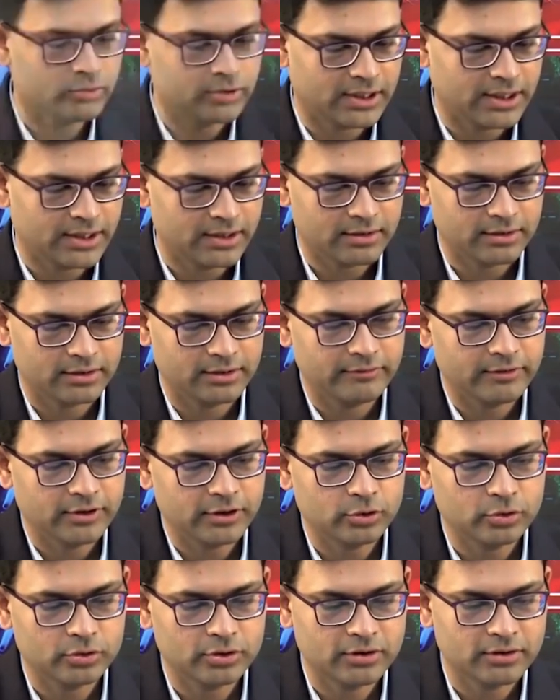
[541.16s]
to that uh,
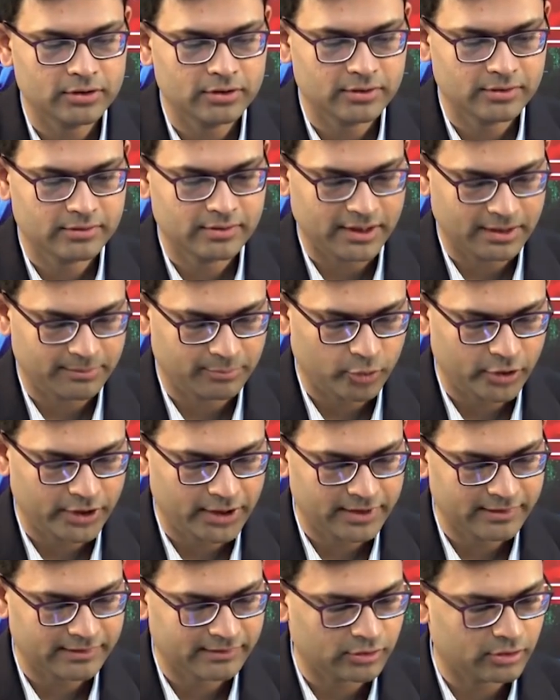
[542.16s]
even though the set
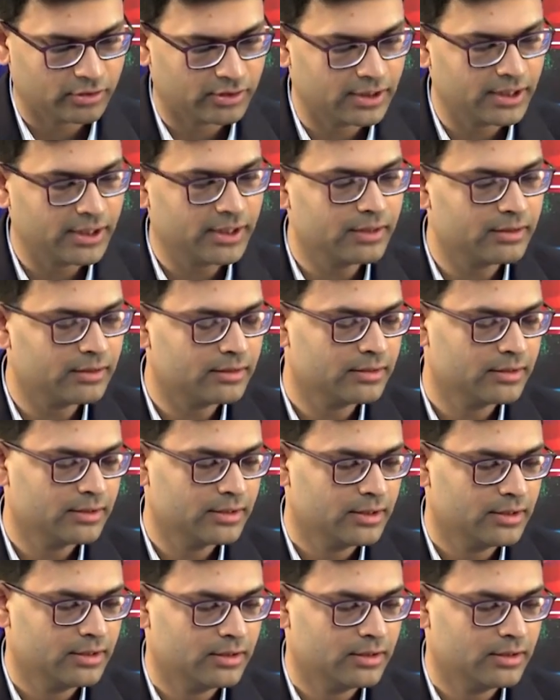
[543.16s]
point is not there